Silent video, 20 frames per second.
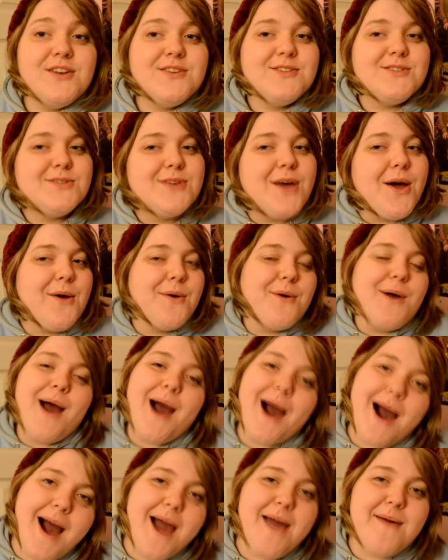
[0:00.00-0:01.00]
So,
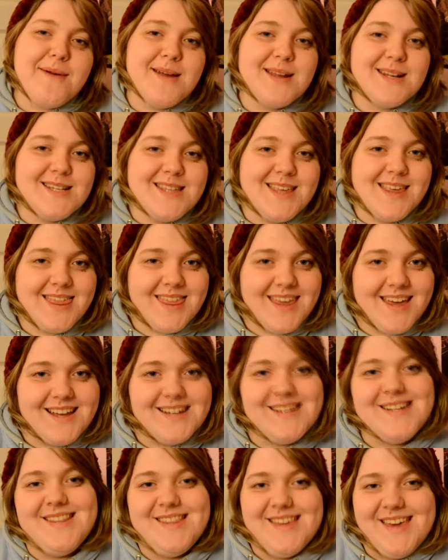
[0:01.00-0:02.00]
I went to the
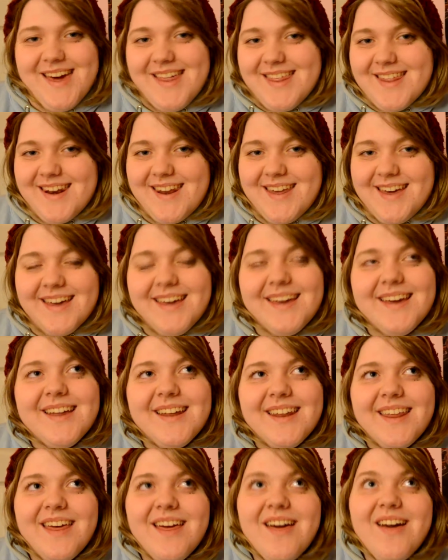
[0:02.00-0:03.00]
theatre the other night.
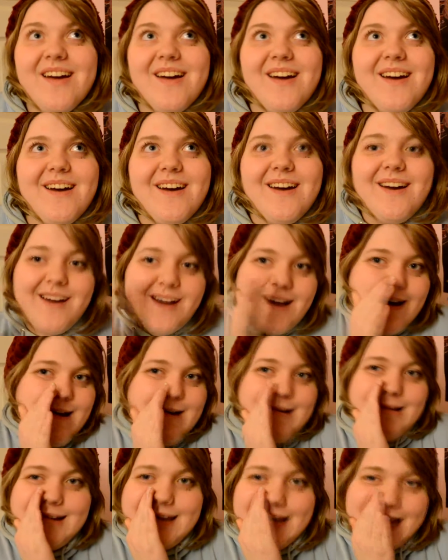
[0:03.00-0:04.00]

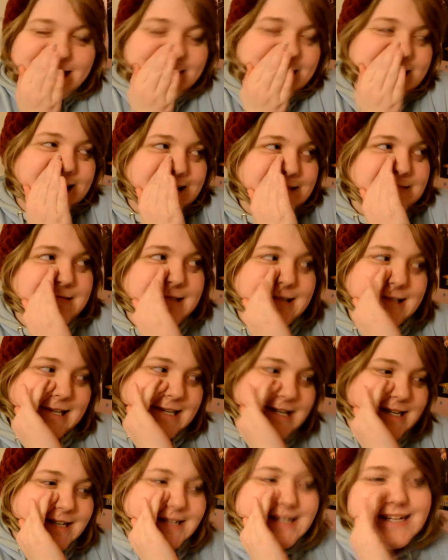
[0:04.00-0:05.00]
Oh yeah? What
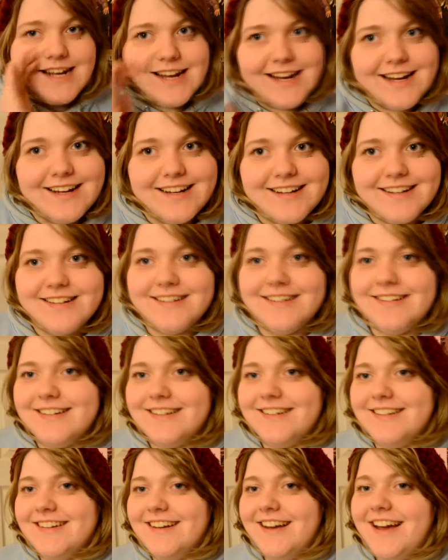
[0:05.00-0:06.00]
did you see?
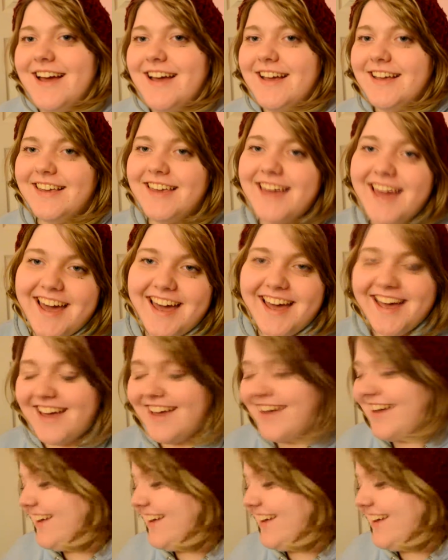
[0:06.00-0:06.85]
Yeah.